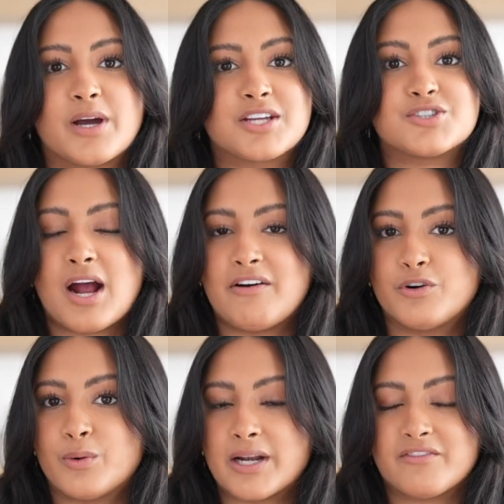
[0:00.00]
I can
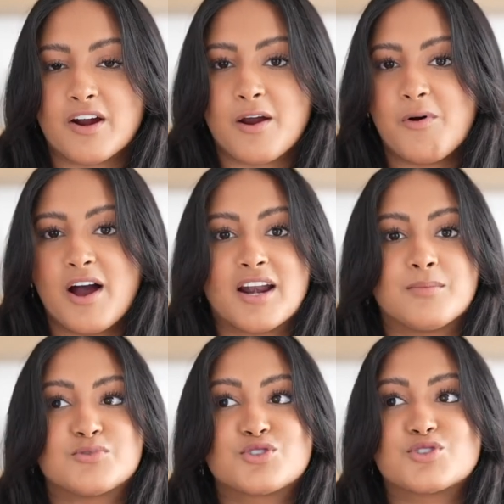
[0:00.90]
travel whenever I want, and
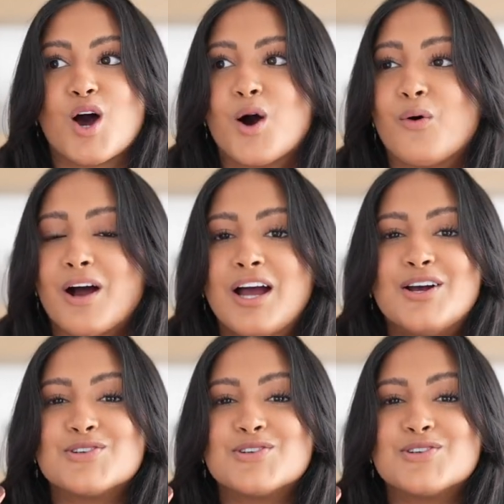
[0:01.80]
I'm so